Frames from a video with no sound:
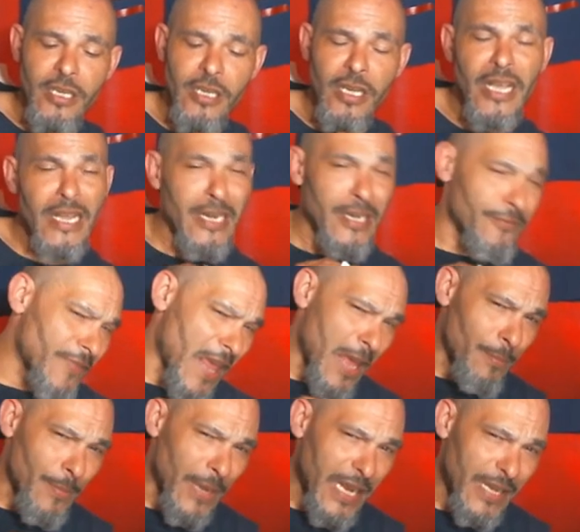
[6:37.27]
And if that
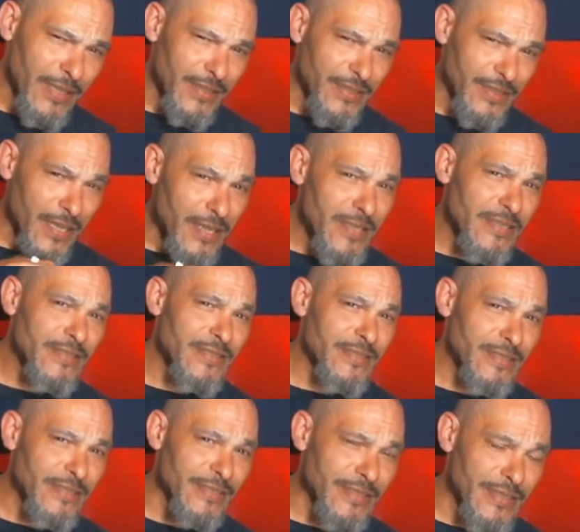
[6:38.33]
man does
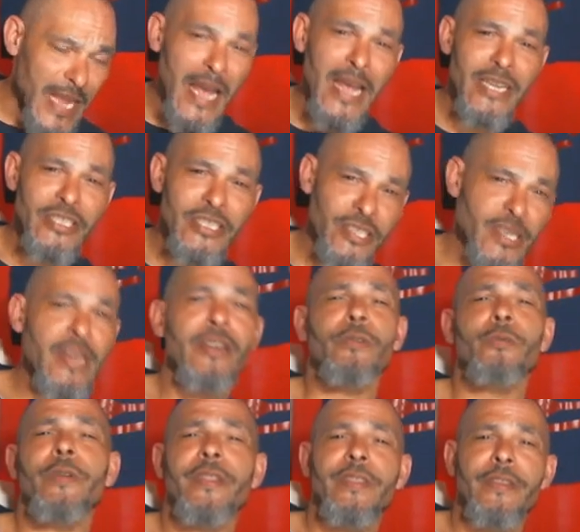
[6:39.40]
not share
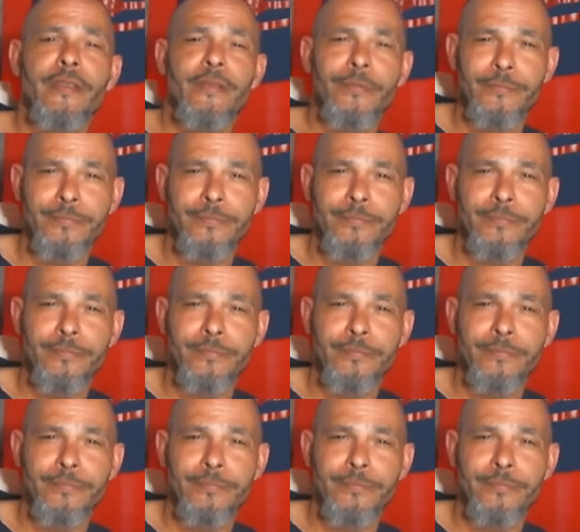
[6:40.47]
with you,